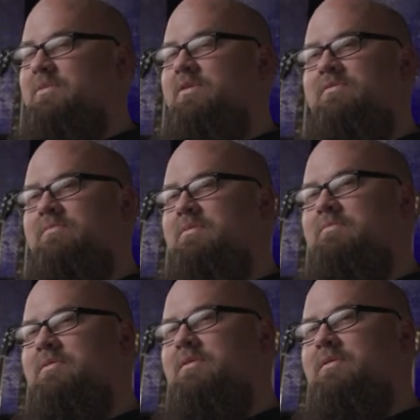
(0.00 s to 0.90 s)
both
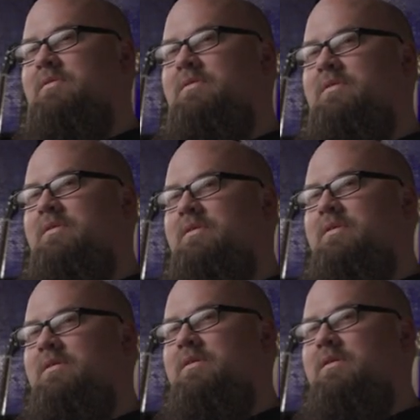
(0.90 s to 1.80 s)
remember,
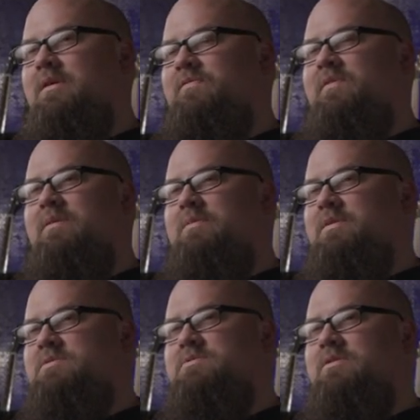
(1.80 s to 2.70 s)
our family
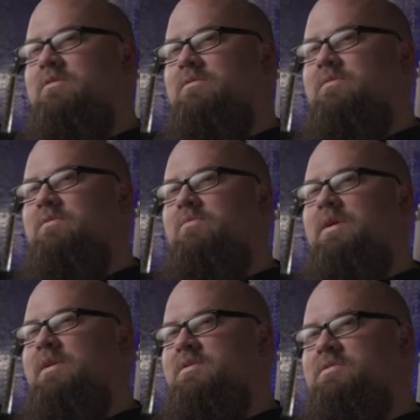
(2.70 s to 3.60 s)
has struggled with
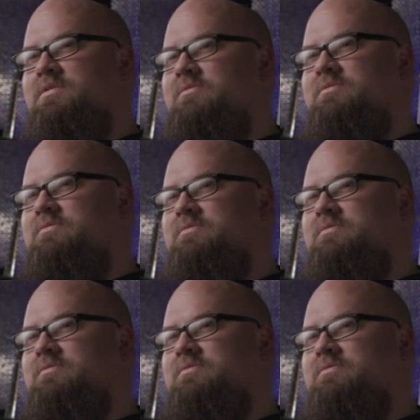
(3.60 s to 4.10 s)
weight issues.